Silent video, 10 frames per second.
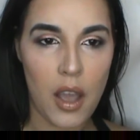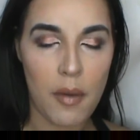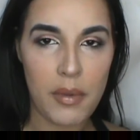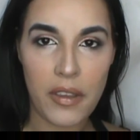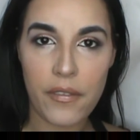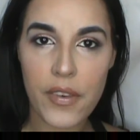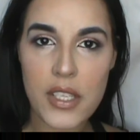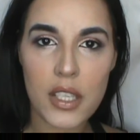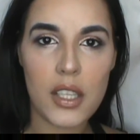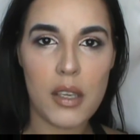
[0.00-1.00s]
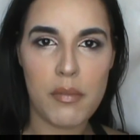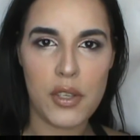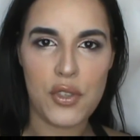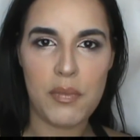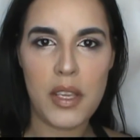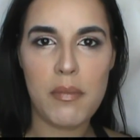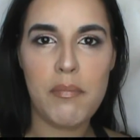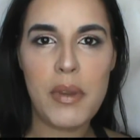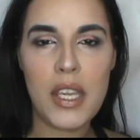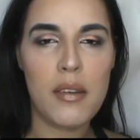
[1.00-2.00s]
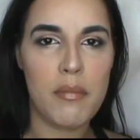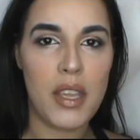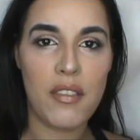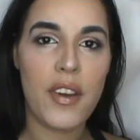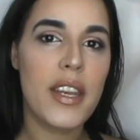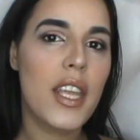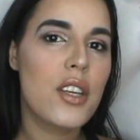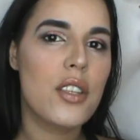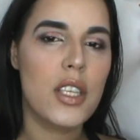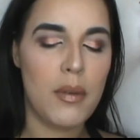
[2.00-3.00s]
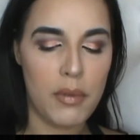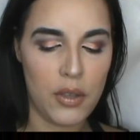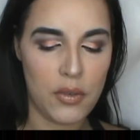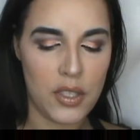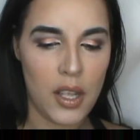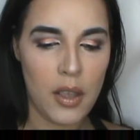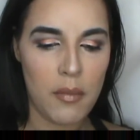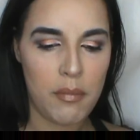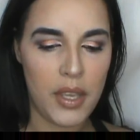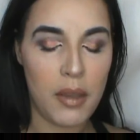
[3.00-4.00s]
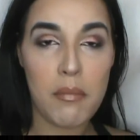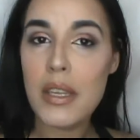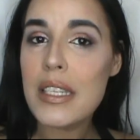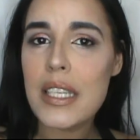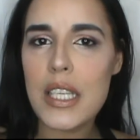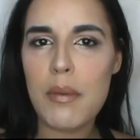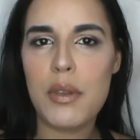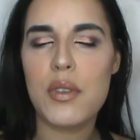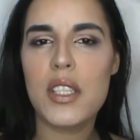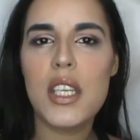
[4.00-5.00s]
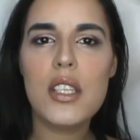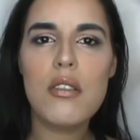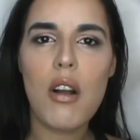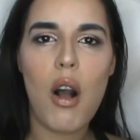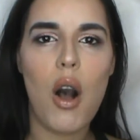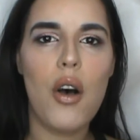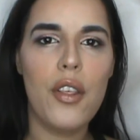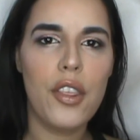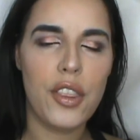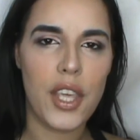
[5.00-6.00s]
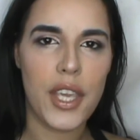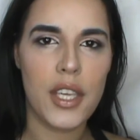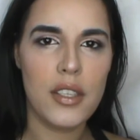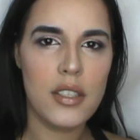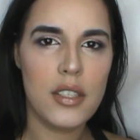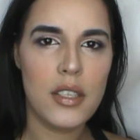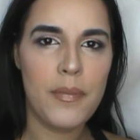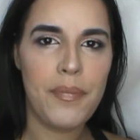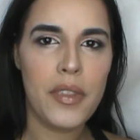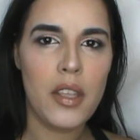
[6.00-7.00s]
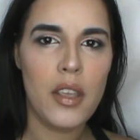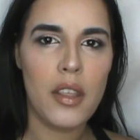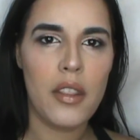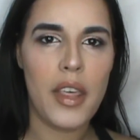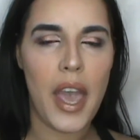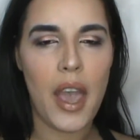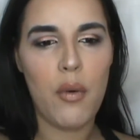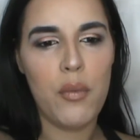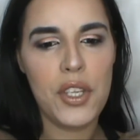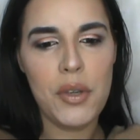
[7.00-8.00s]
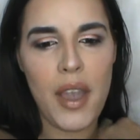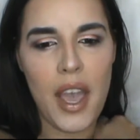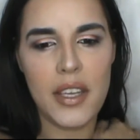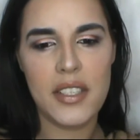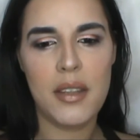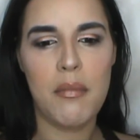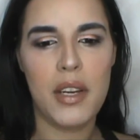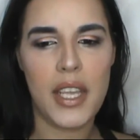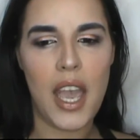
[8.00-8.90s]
being physically abused, being beaten, being financially abused, being mentally abused. These are all things that when you ask somebody